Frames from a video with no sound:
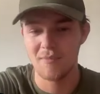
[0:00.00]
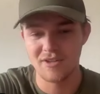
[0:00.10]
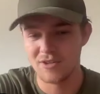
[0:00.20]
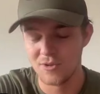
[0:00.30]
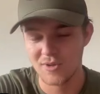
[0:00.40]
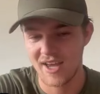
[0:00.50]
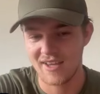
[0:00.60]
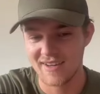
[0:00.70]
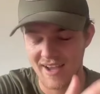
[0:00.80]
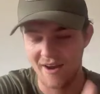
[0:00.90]
be the UK
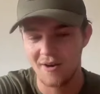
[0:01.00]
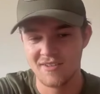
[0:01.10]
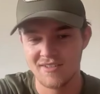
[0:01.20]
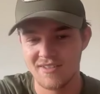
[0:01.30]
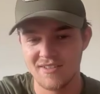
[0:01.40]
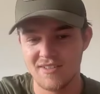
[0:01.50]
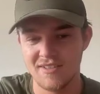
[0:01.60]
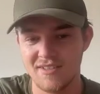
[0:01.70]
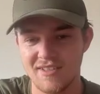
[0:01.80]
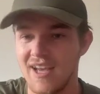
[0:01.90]
now,
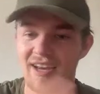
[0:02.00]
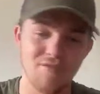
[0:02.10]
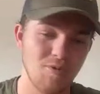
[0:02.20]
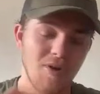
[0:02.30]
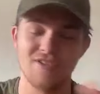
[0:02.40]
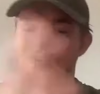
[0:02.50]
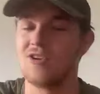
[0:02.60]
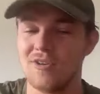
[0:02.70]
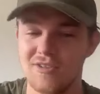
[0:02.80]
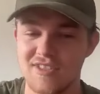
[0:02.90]
and everyone's
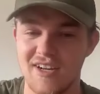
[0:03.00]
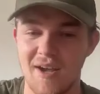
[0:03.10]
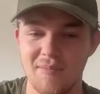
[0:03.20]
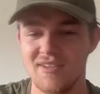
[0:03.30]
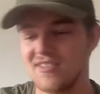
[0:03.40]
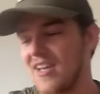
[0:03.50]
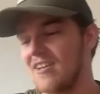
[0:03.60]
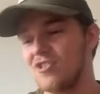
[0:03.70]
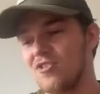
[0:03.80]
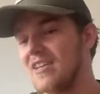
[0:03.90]
locking onto that. But say
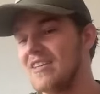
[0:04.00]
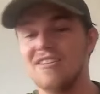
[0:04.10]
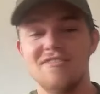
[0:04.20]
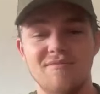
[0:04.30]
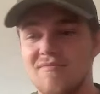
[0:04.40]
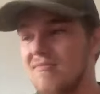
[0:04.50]
the trend is